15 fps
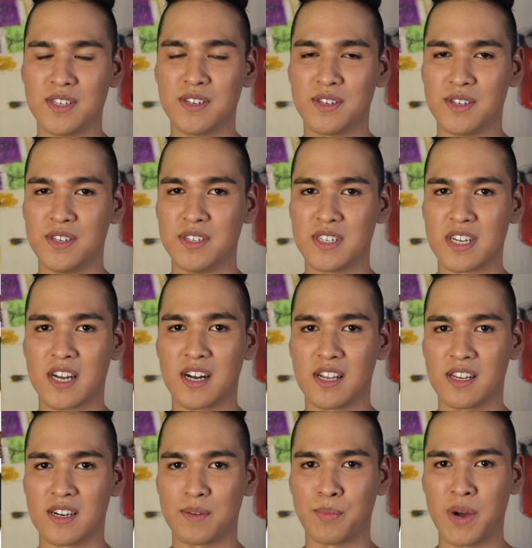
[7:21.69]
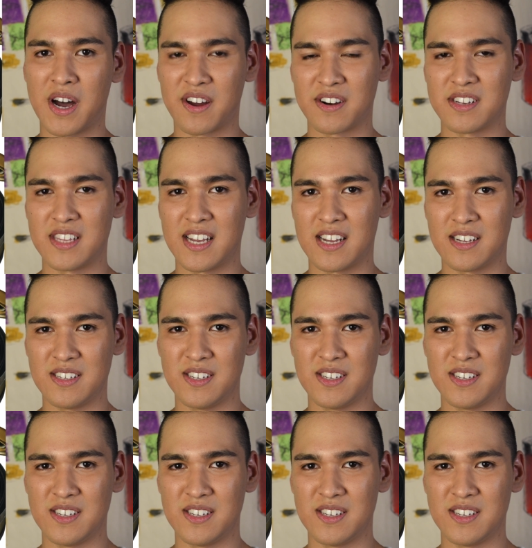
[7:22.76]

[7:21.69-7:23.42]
you could use a colored powder that,